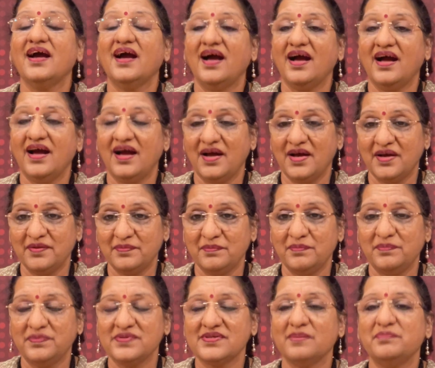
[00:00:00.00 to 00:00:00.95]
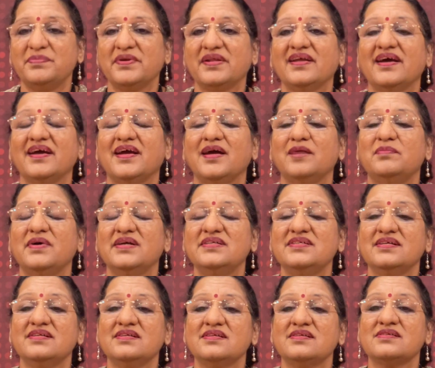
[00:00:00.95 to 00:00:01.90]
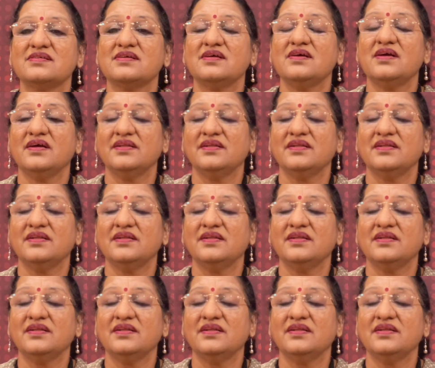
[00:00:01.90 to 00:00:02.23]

um, sampradaya bhajans,